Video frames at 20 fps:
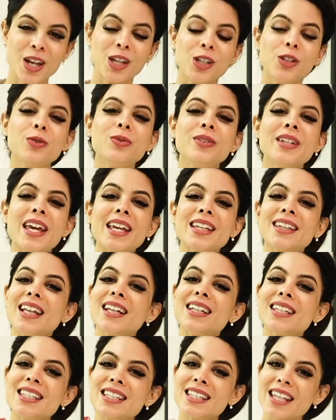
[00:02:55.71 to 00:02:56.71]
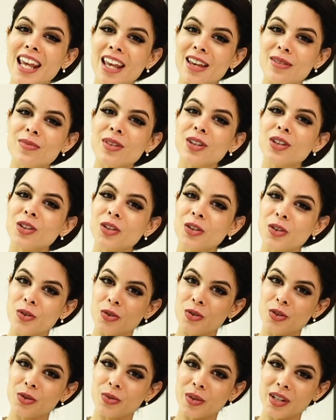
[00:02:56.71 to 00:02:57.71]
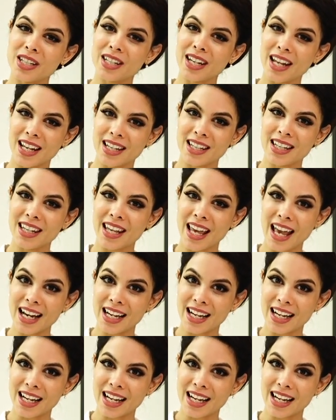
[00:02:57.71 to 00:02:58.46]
You take that same Q-switched Nd:YAG